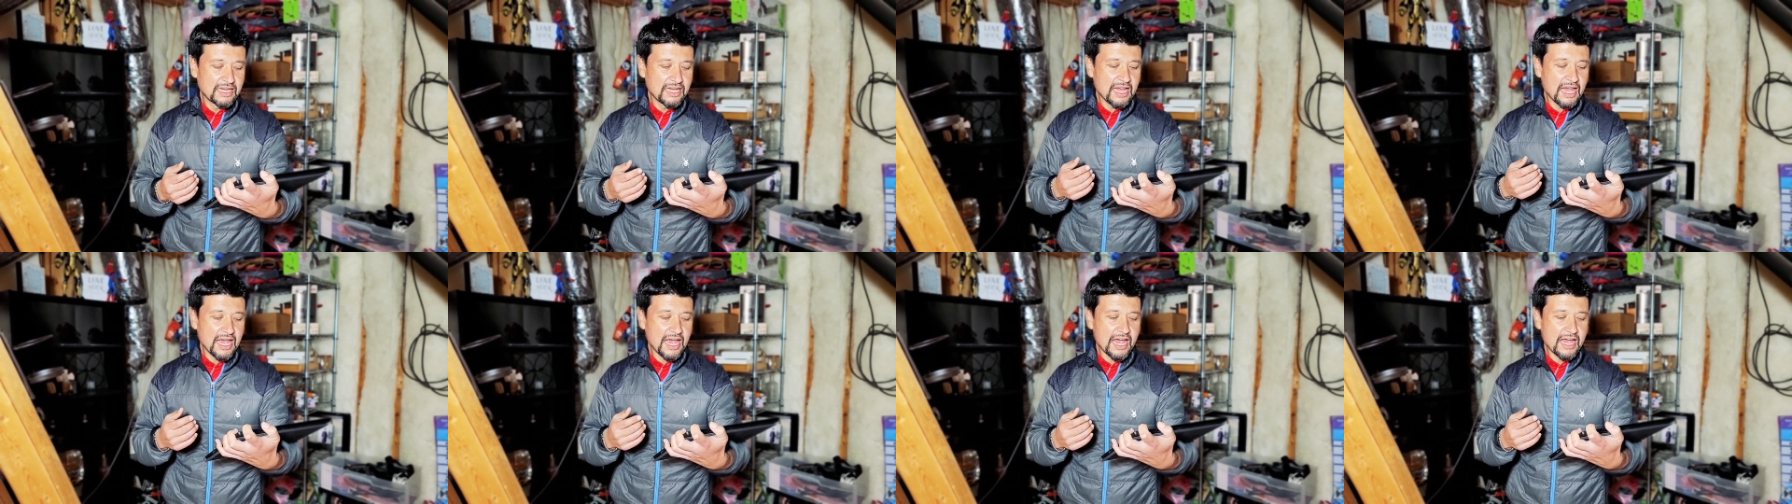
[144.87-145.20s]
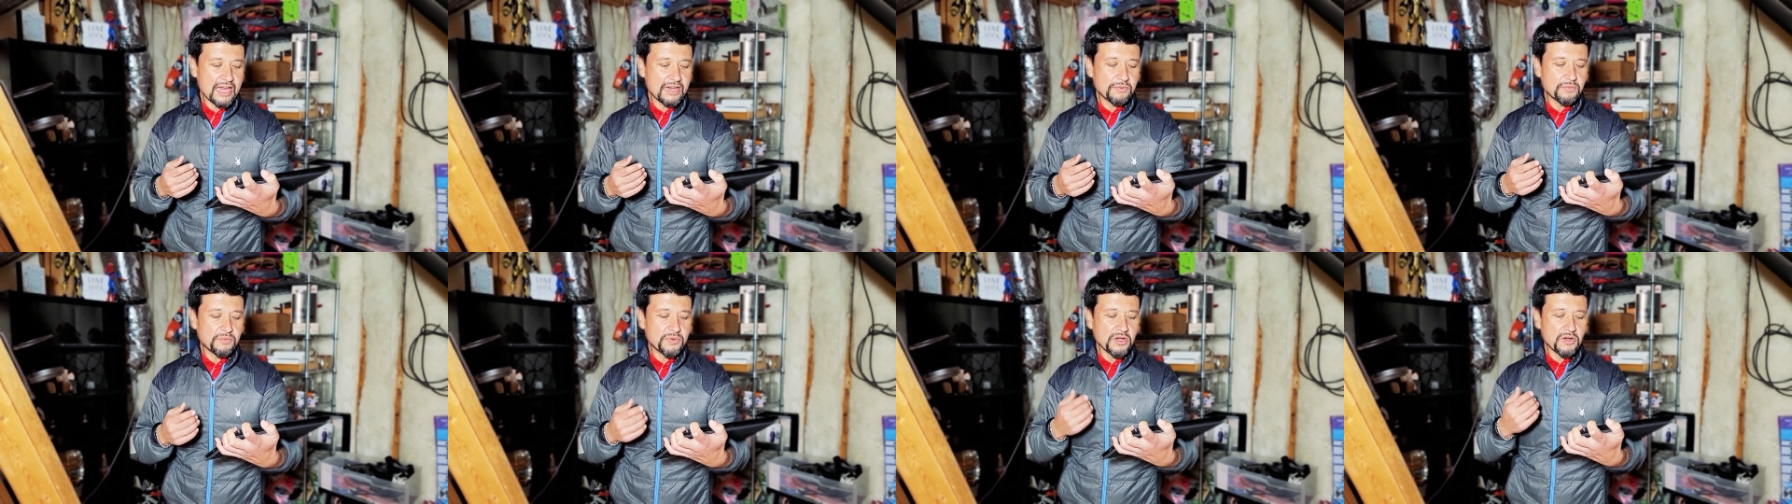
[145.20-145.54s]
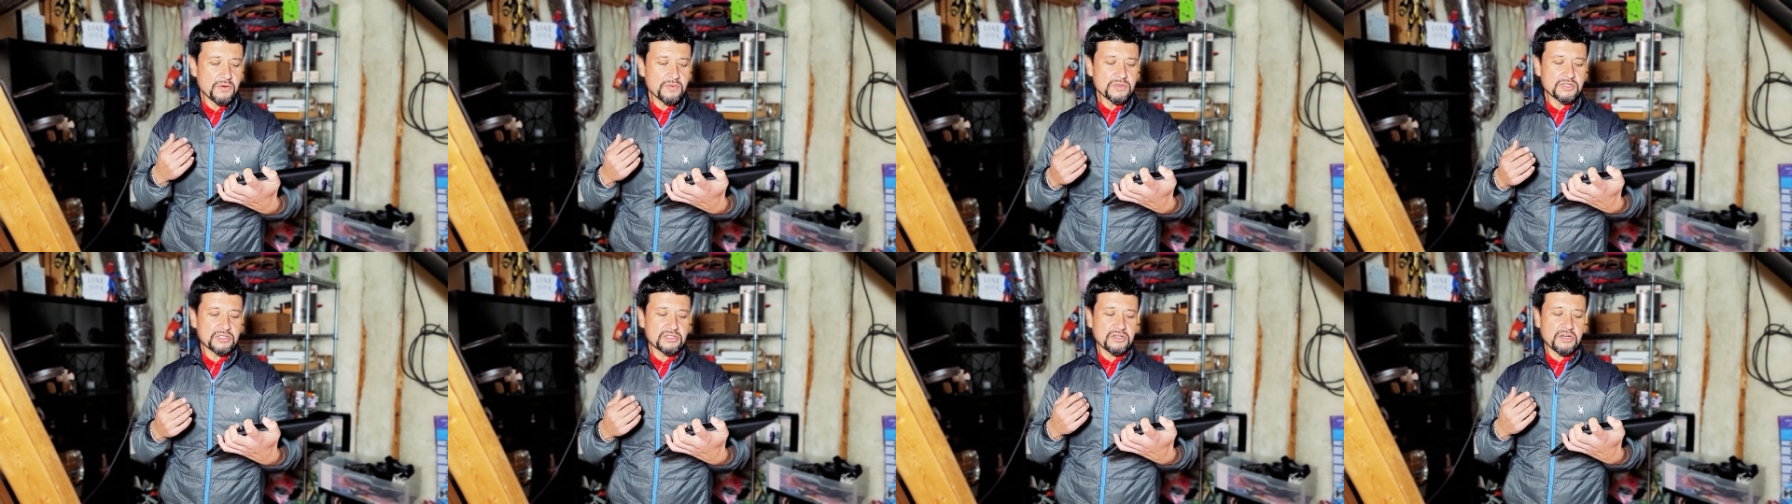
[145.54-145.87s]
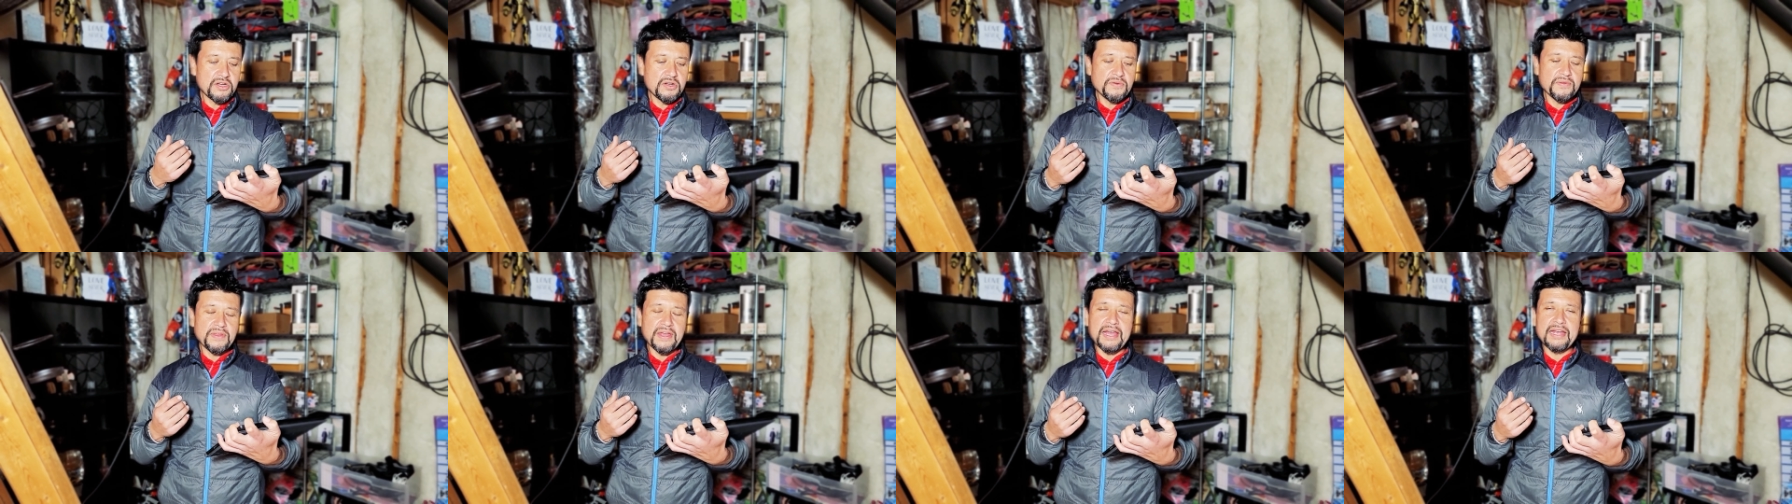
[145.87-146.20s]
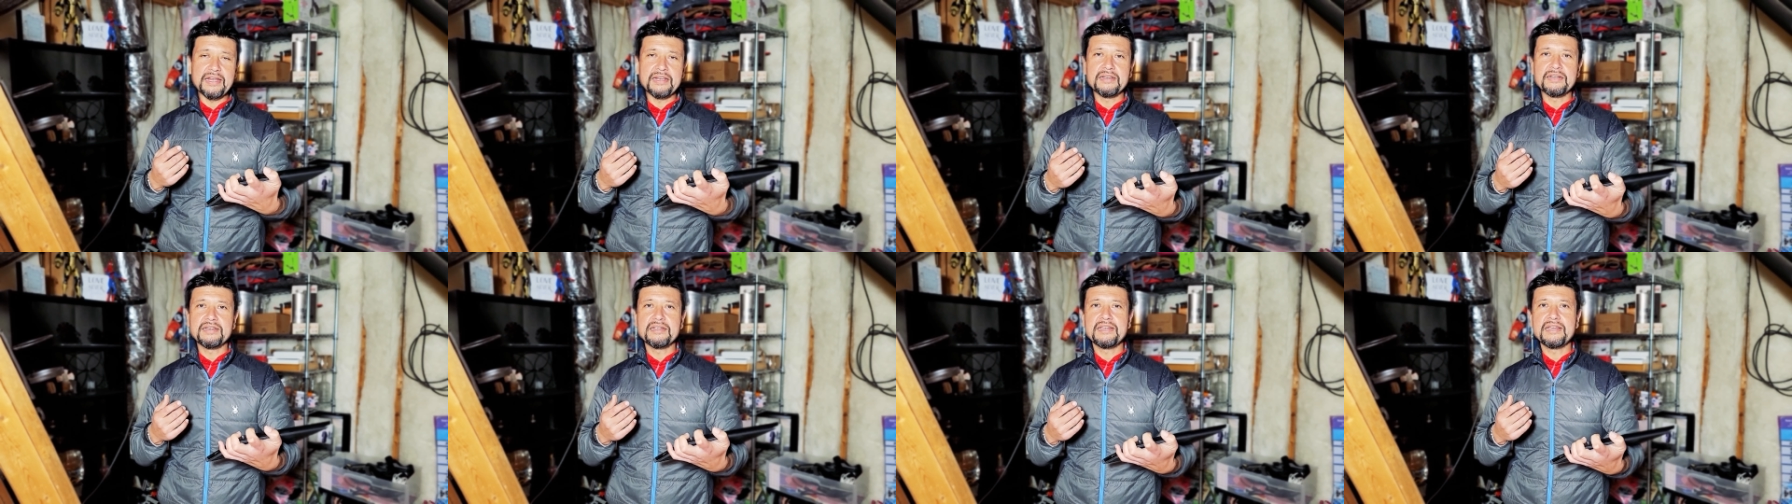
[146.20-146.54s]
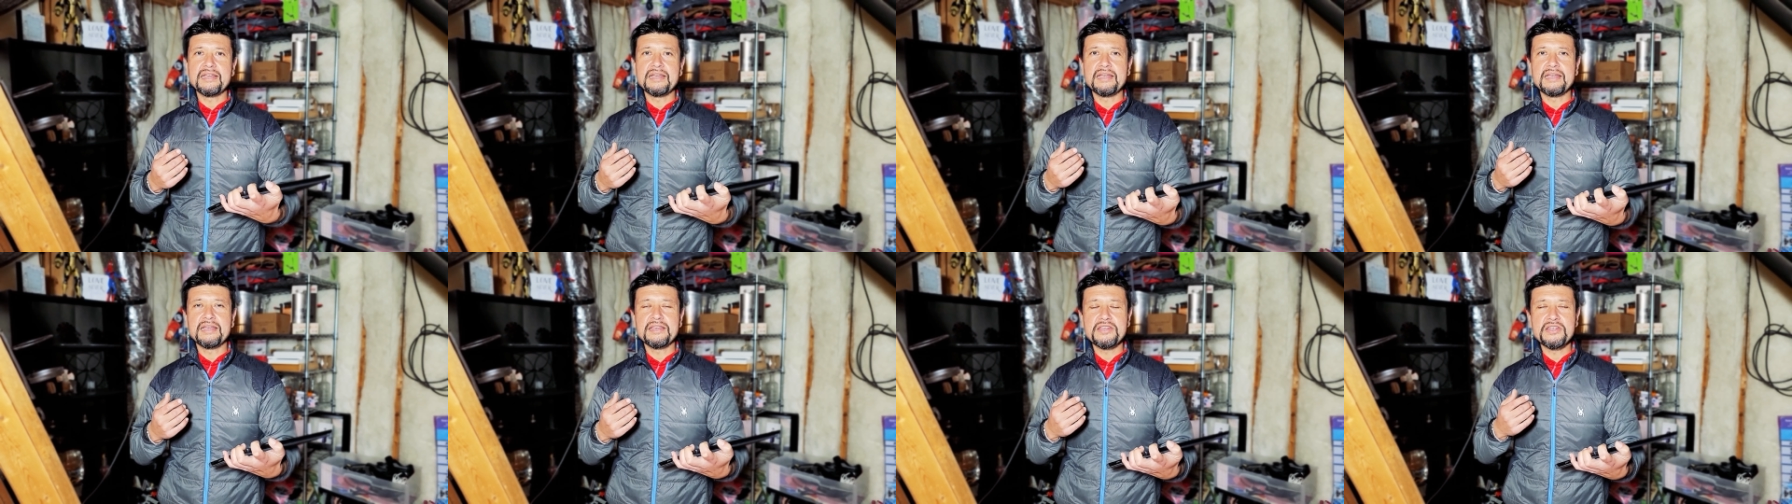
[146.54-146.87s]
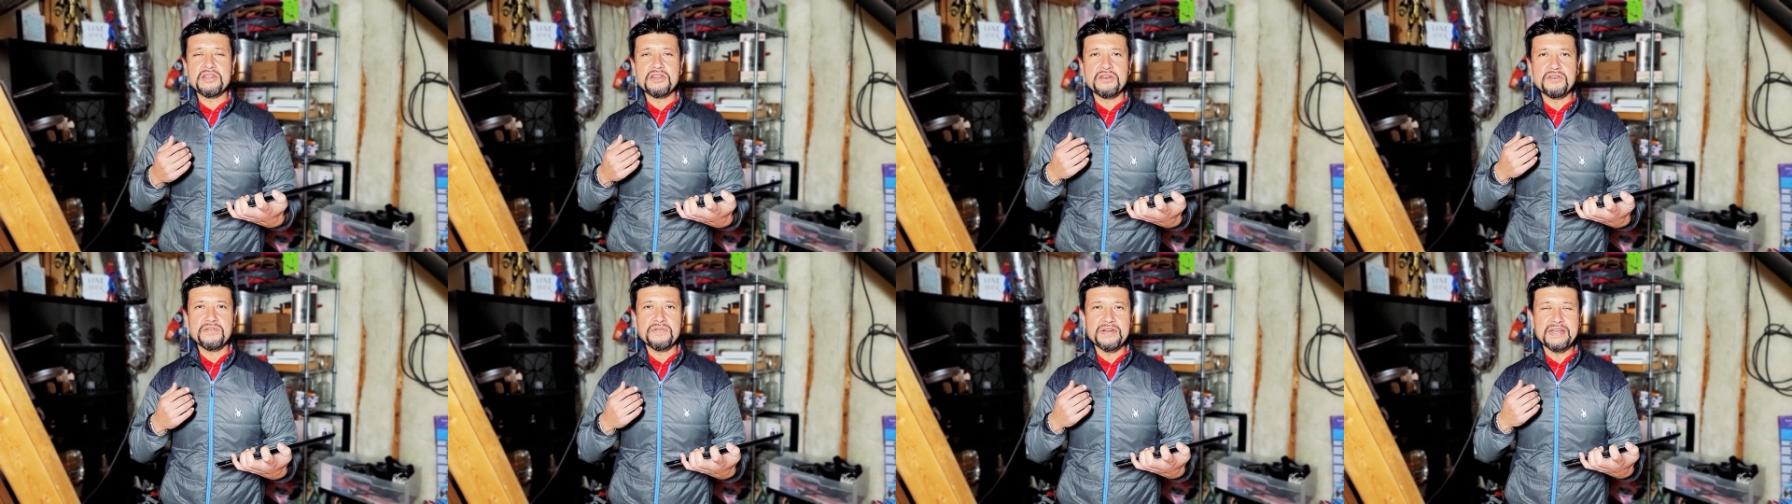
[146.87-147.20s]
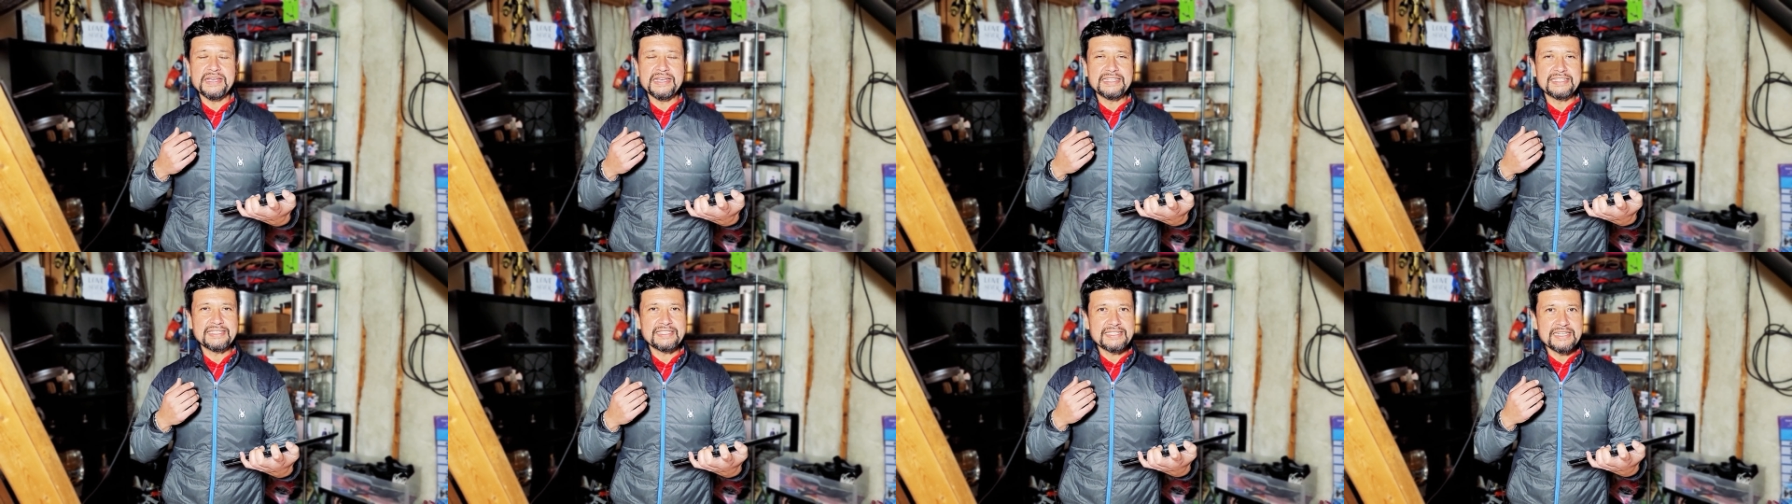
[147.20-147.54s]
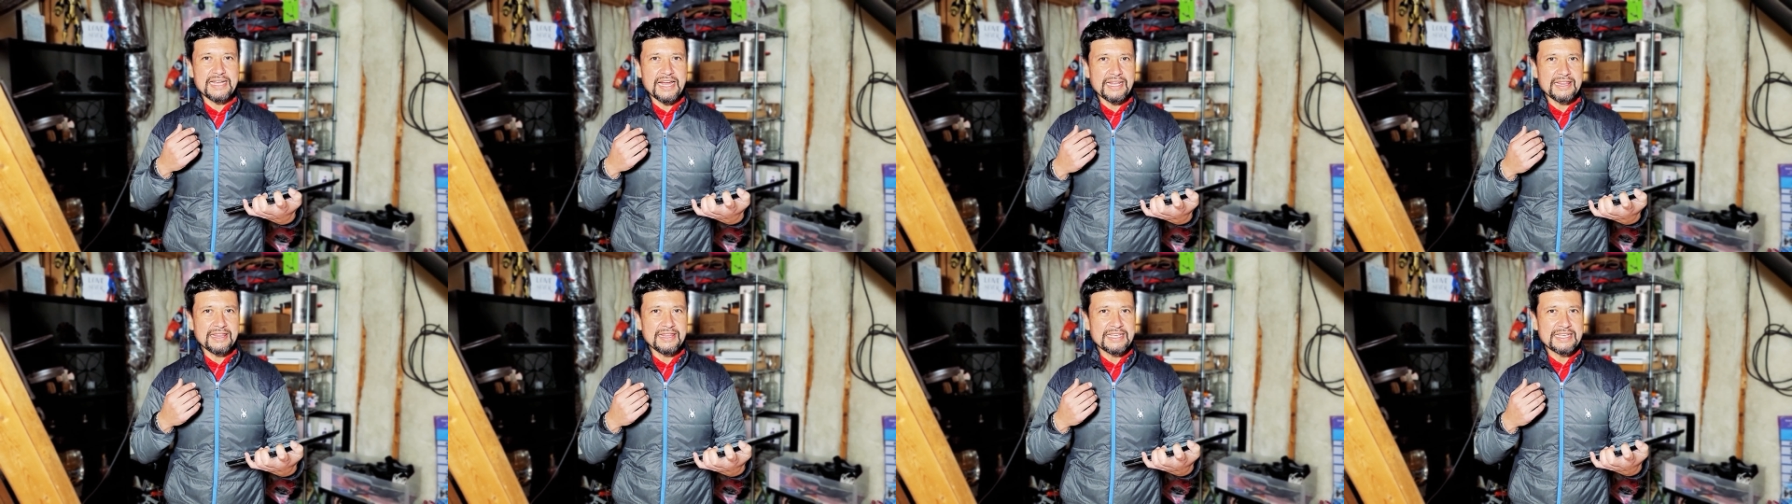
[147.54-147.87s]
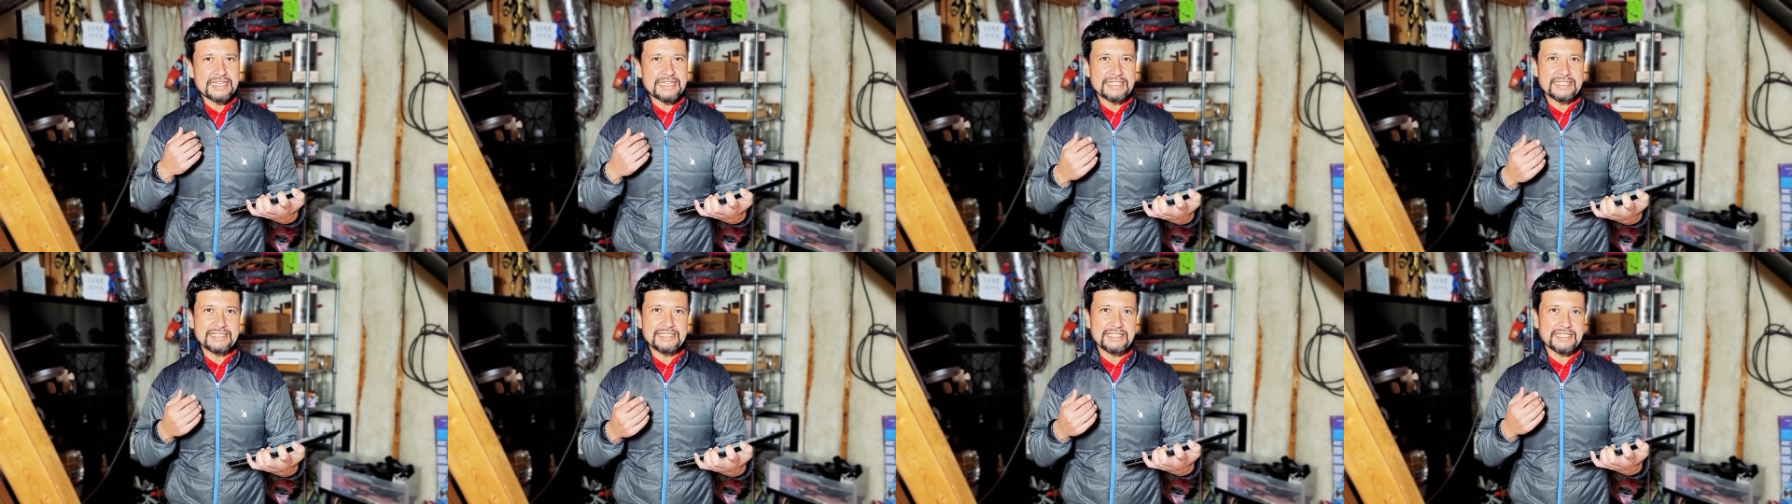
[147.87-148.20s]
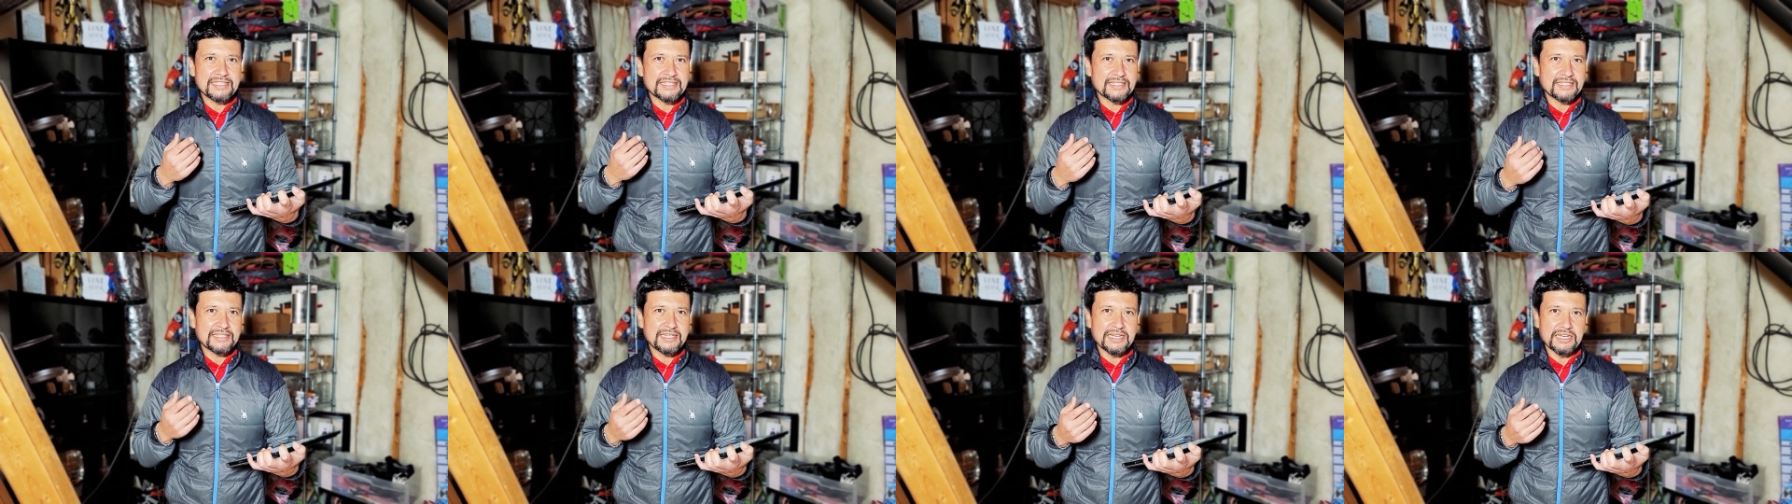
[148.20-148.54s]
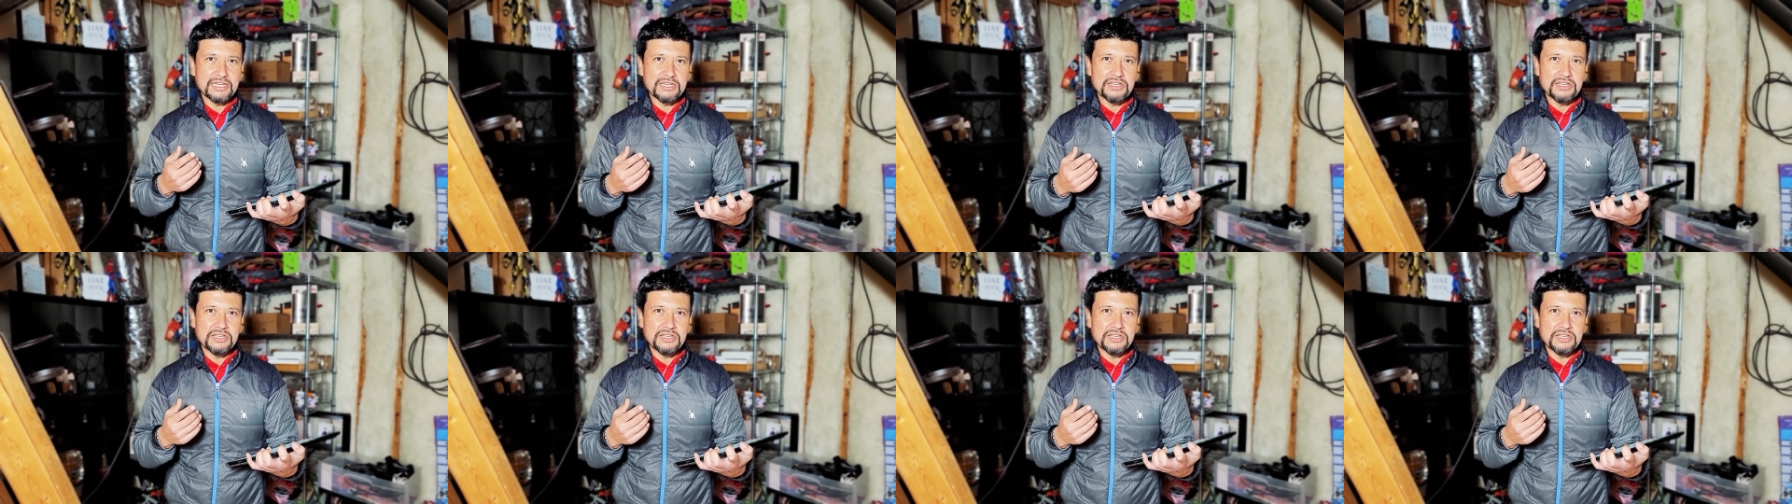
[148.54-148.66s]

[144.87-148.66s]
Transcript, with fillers: And we always know that you know, it's not the easiest thing.